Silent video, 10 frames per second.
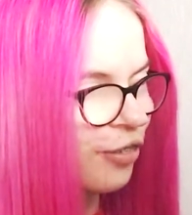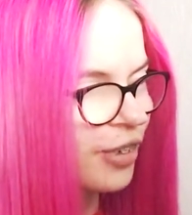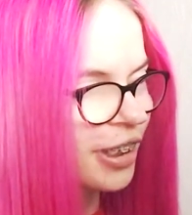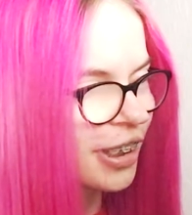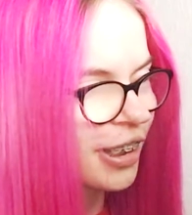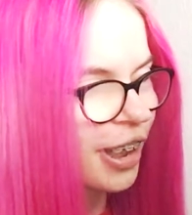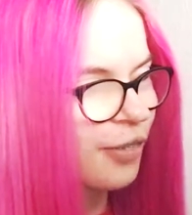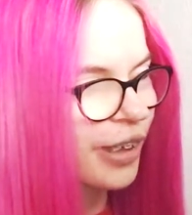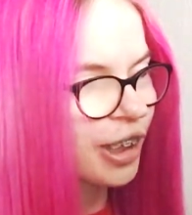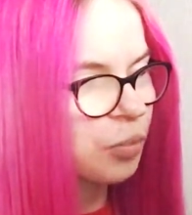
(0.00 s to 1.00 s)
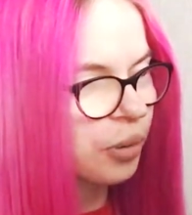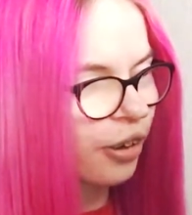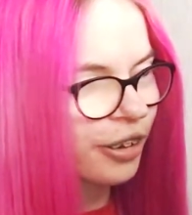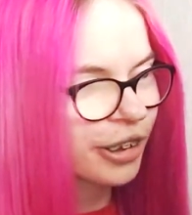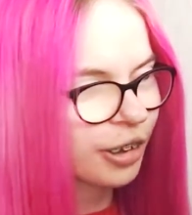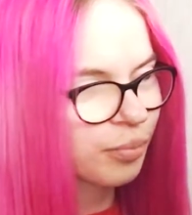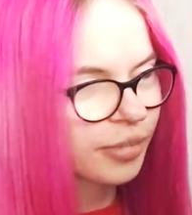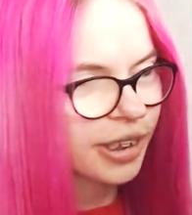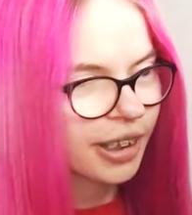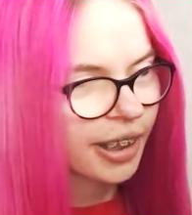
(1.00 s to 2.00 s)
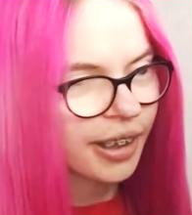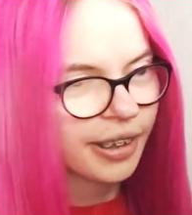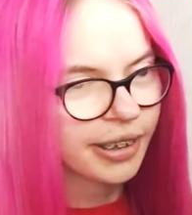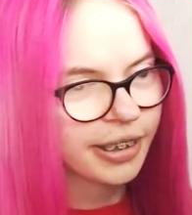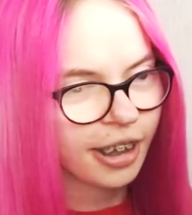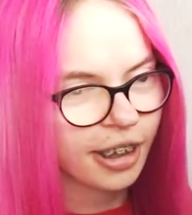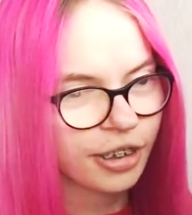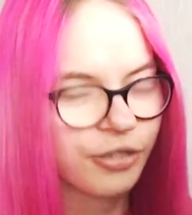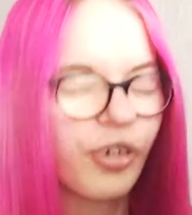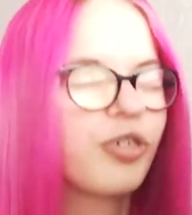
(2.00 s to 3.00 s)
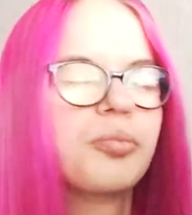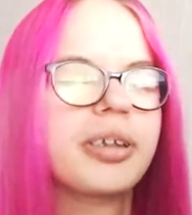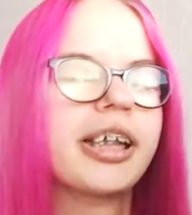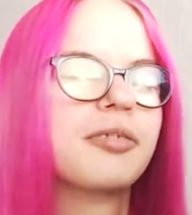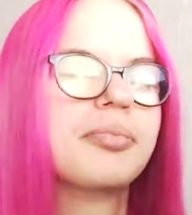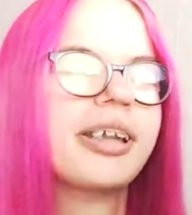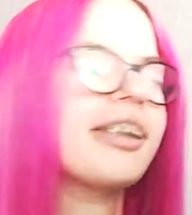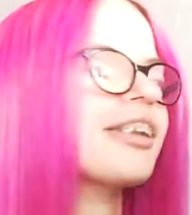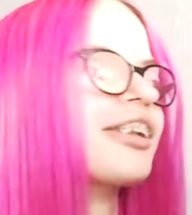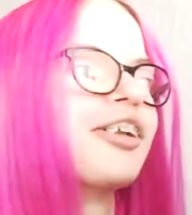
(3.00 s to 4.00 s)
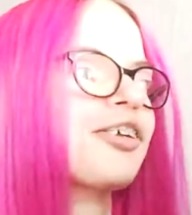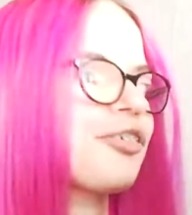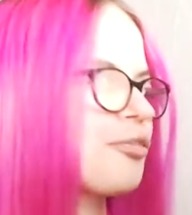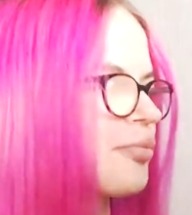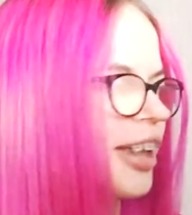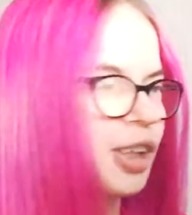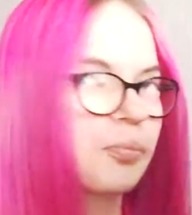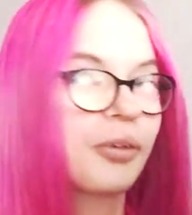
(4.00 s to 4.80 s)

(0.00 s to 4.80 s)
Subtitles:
of this love has blossomed, this heart won't be at peace. Oh, that's